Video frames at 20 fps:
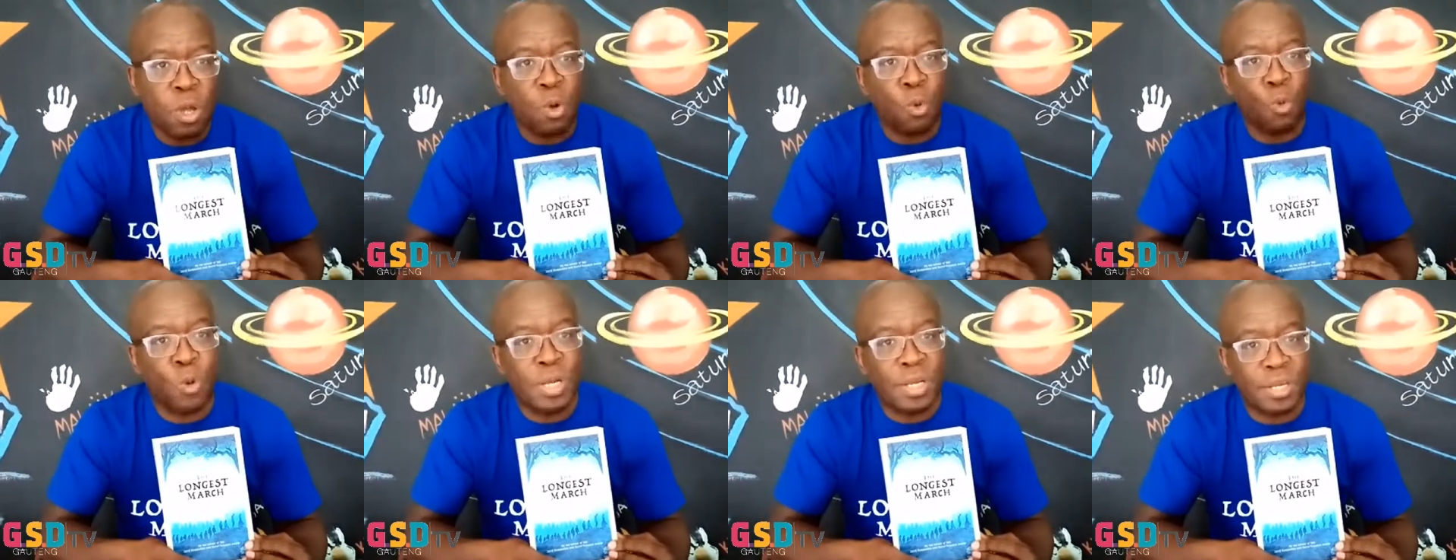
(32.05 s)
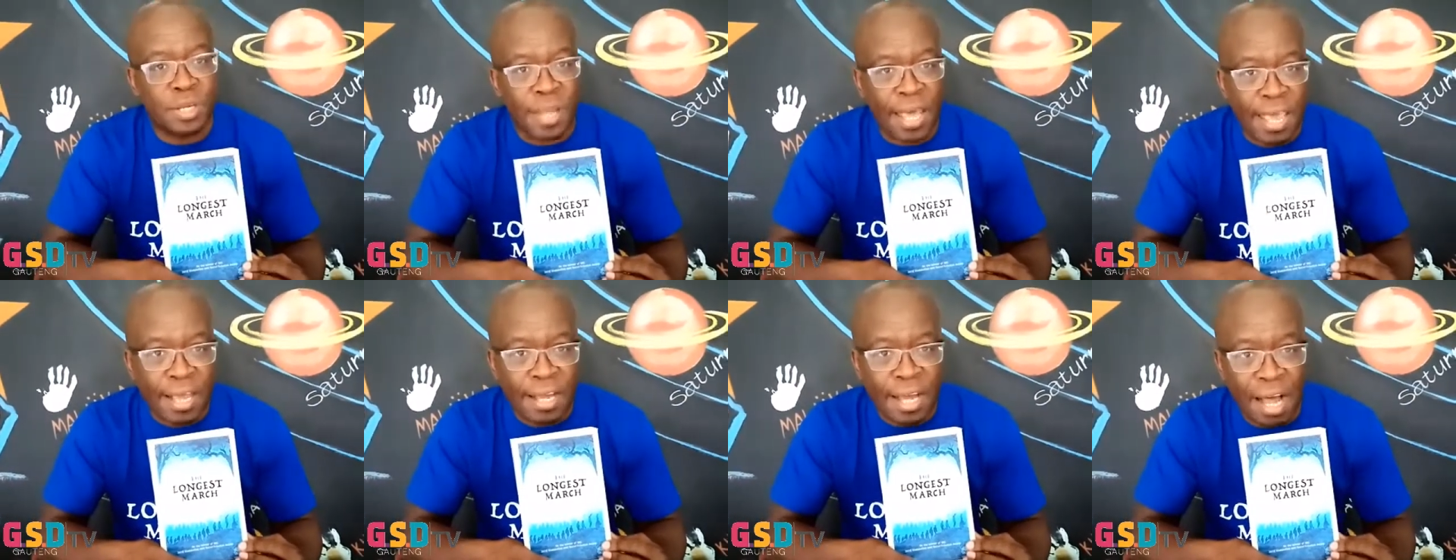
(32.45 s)
Which
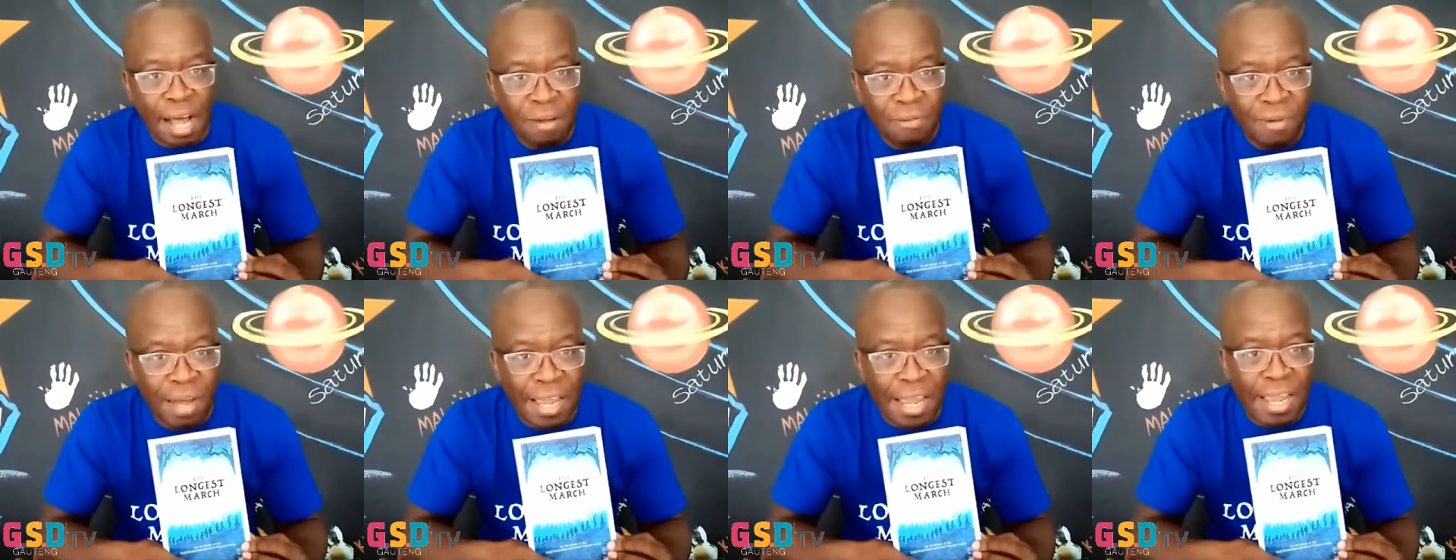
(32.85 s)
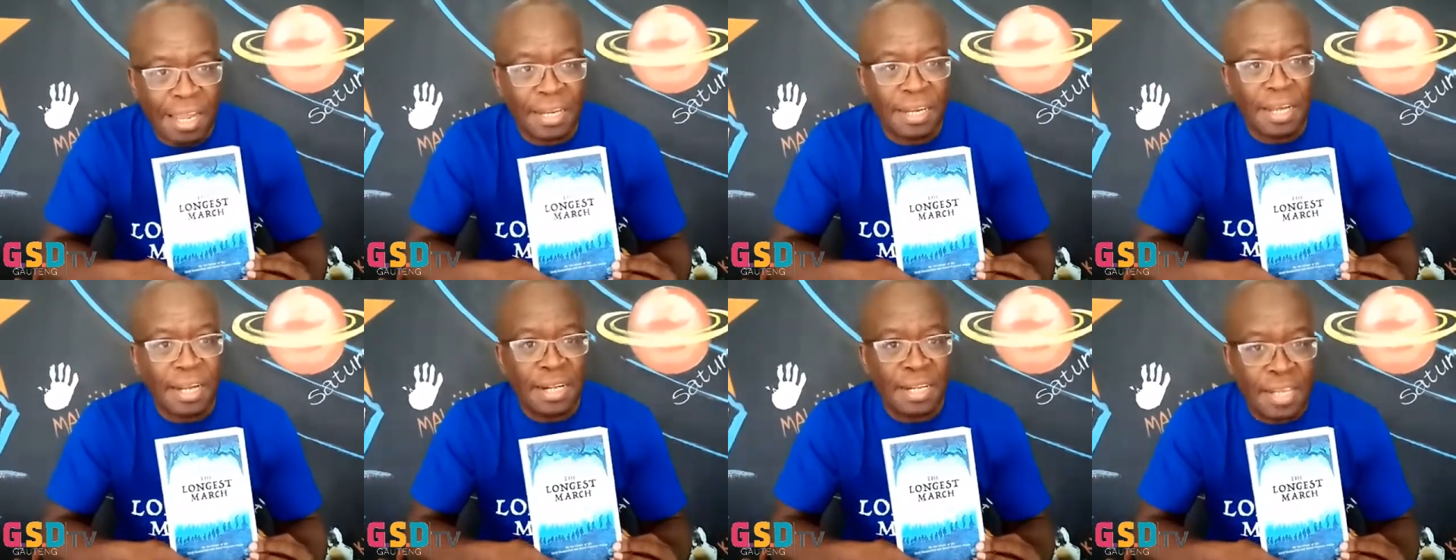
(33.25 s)
they cover
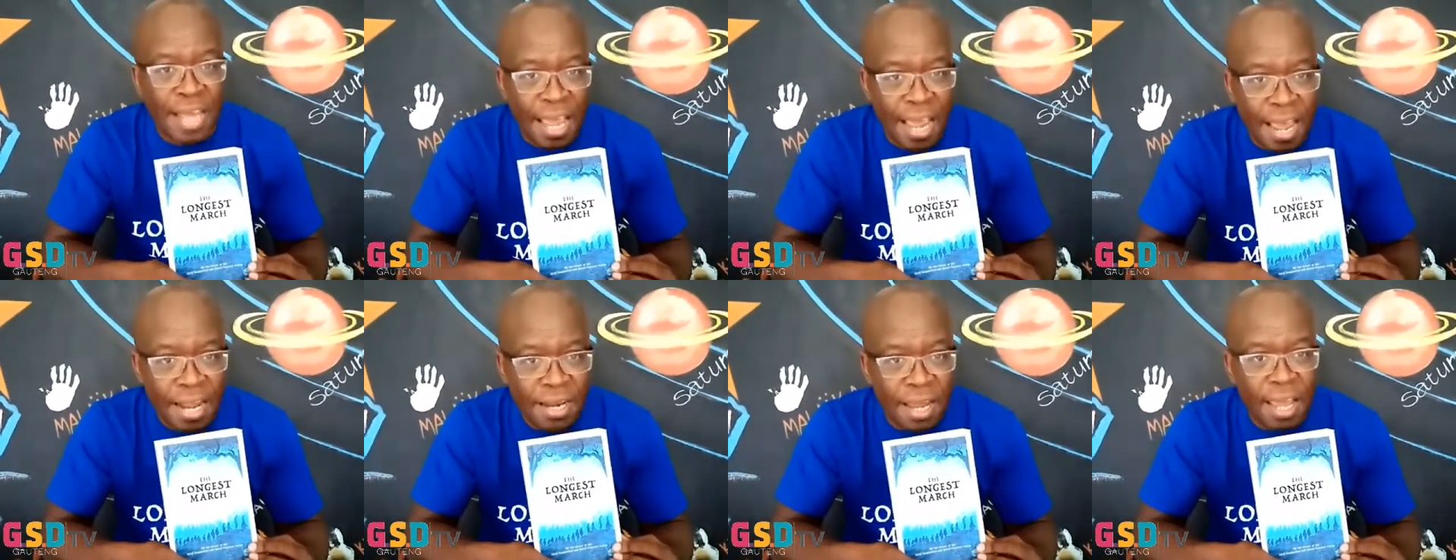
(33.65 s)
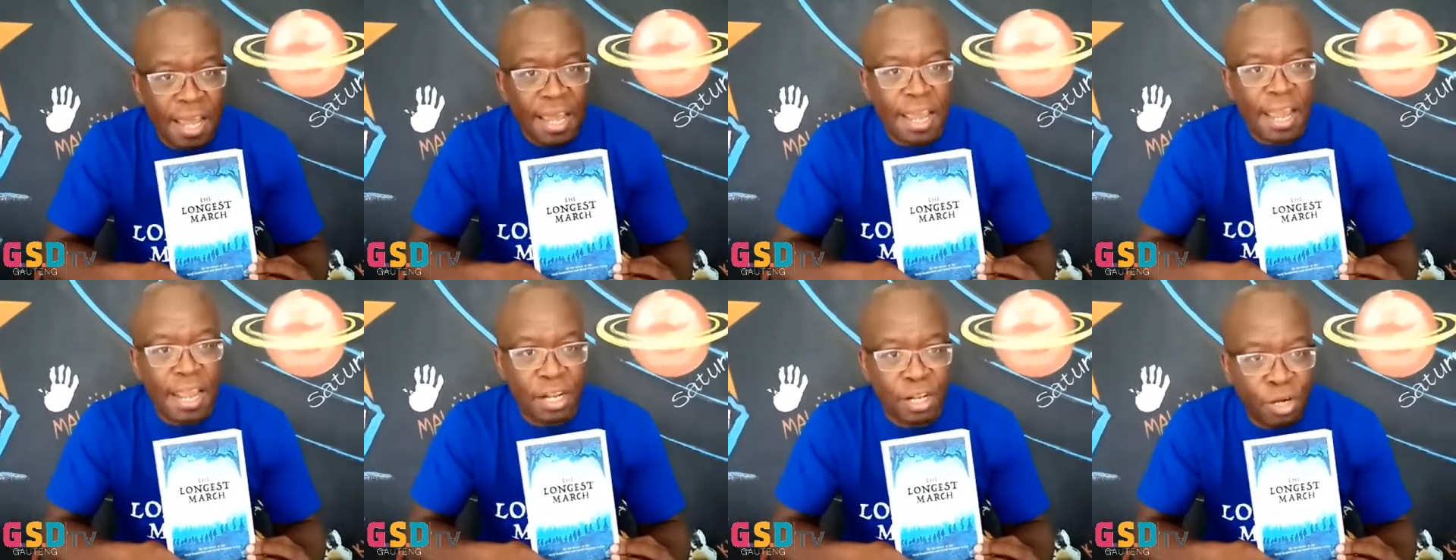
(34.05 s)
in 10
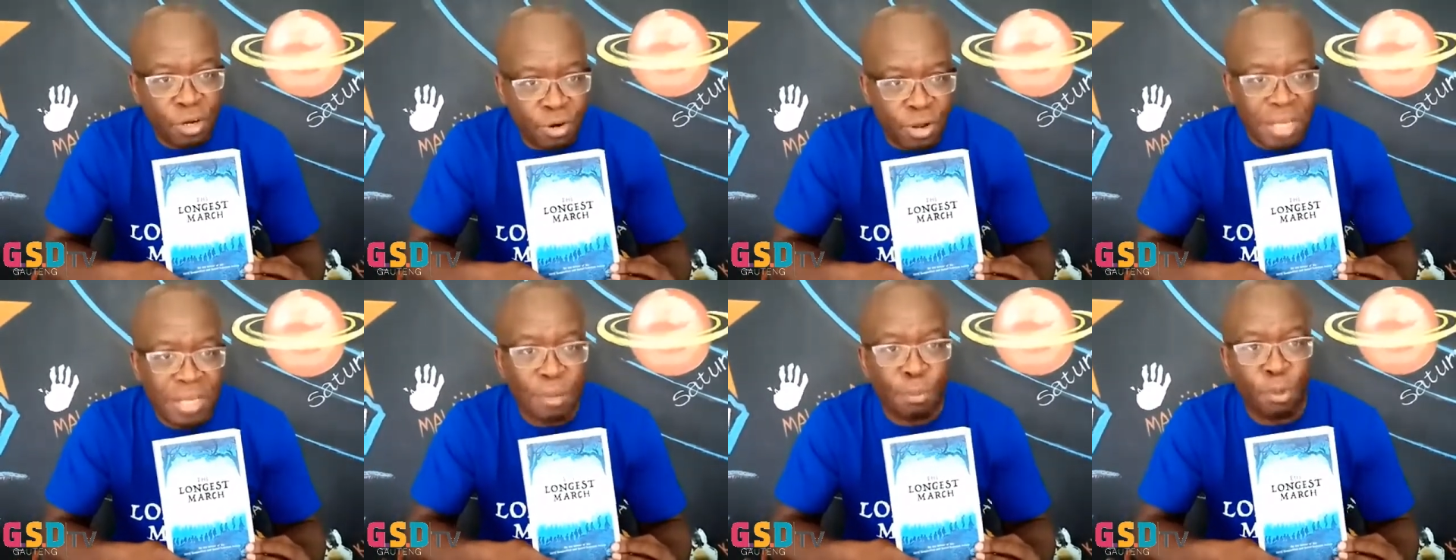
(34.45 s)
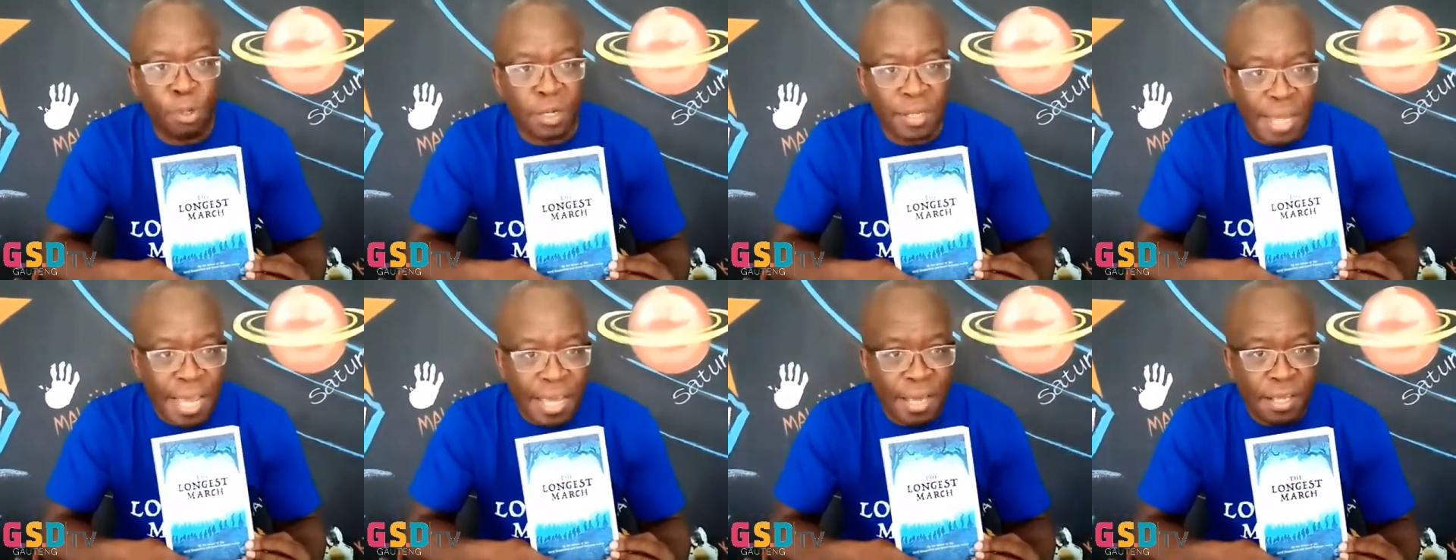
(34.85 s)
incredible
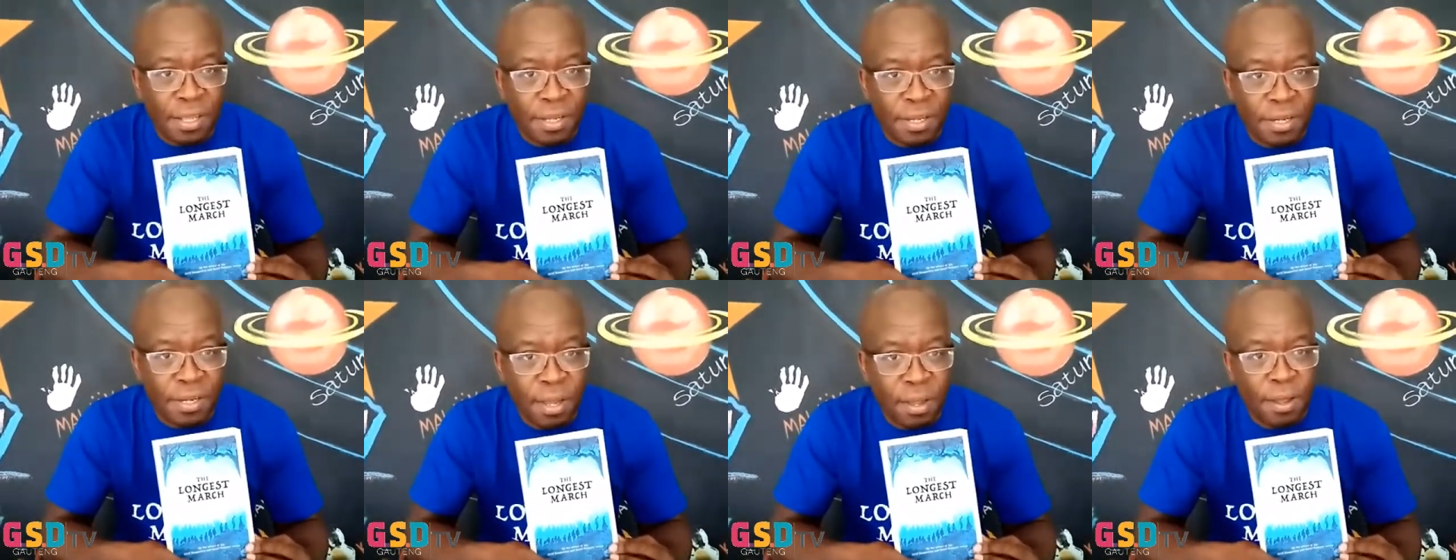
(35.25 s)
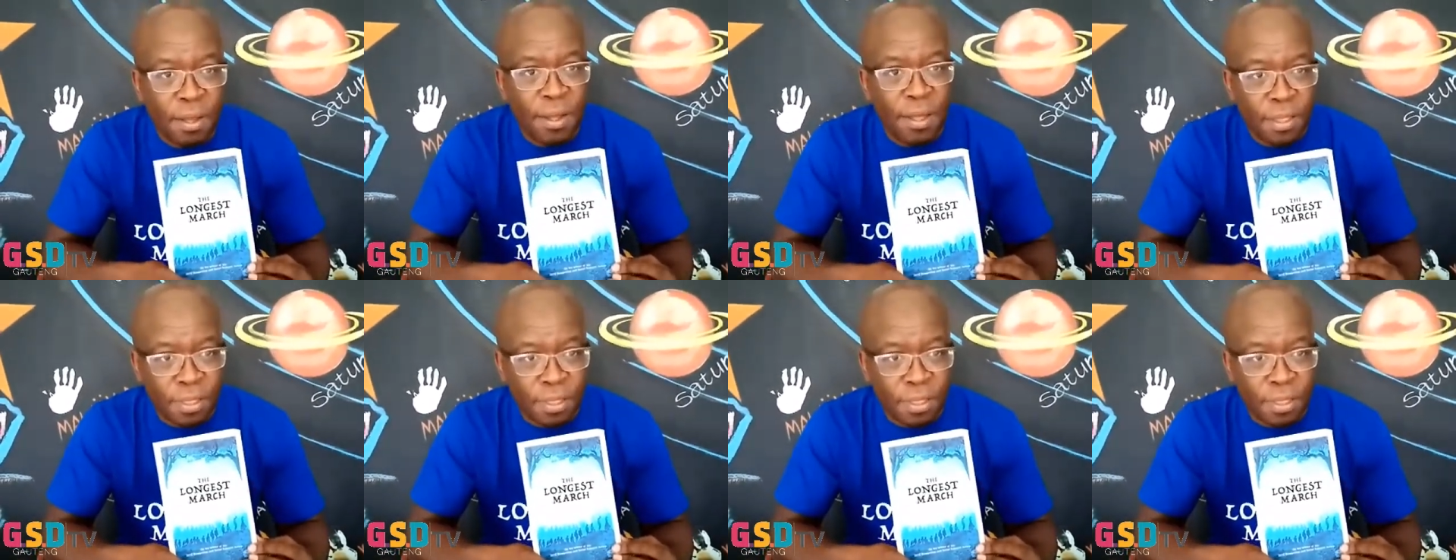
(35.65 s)
days.